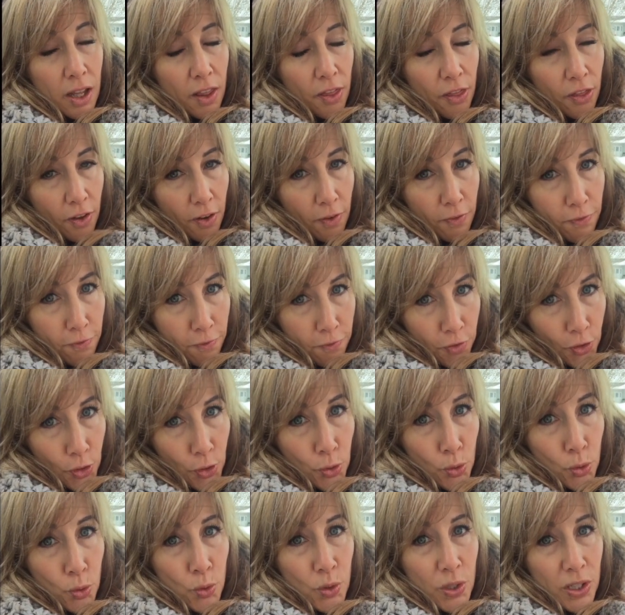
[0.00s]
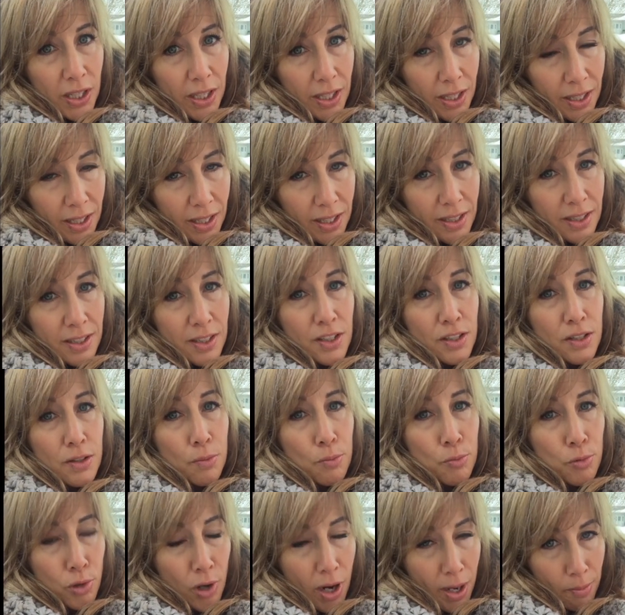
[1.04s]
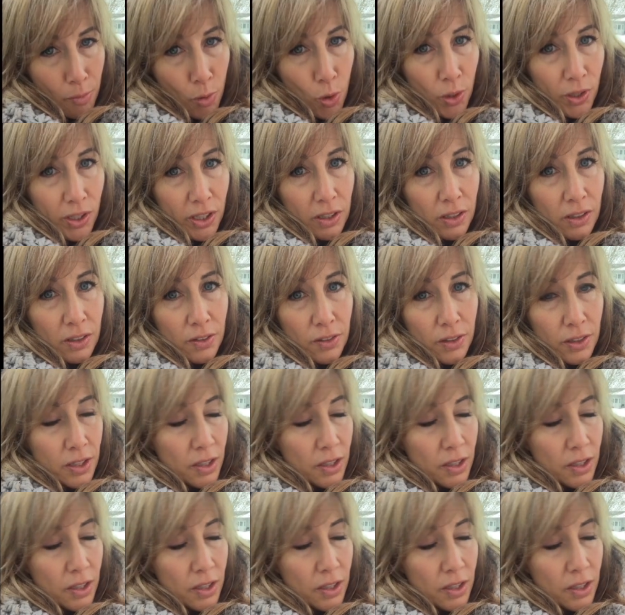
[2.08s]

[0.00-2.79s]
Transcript: the food is primordial.